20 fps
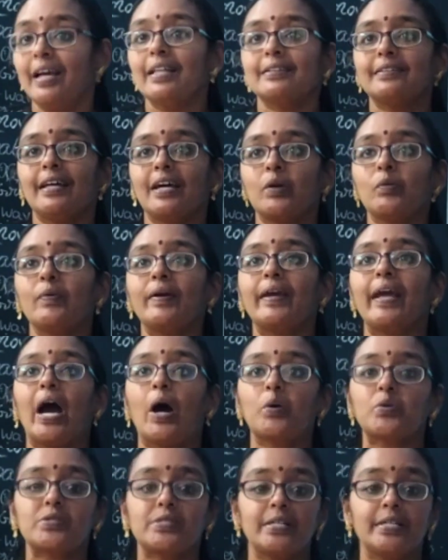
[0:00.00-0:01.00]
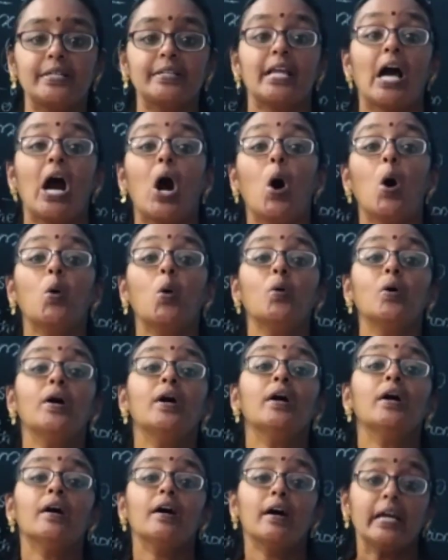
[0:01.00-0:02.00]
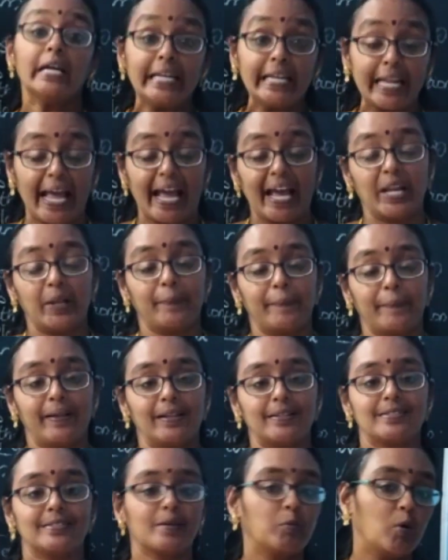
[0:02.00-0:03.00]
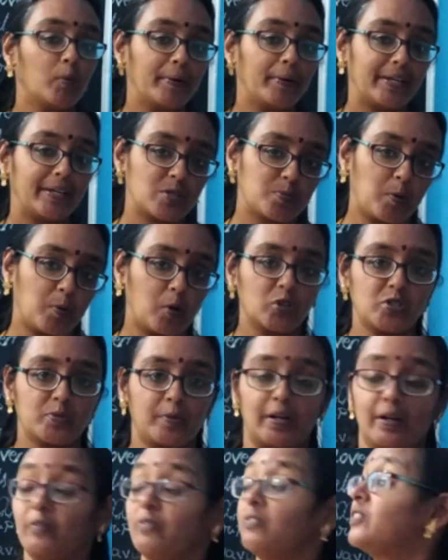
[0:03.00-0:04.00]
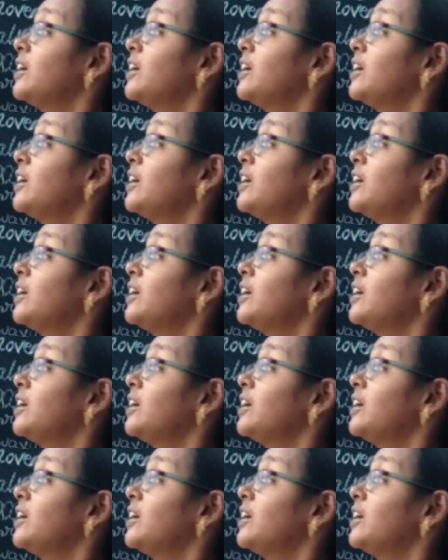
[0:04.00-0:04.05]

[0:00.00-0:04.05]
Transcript: Then we have seen how in animals the movement is possible.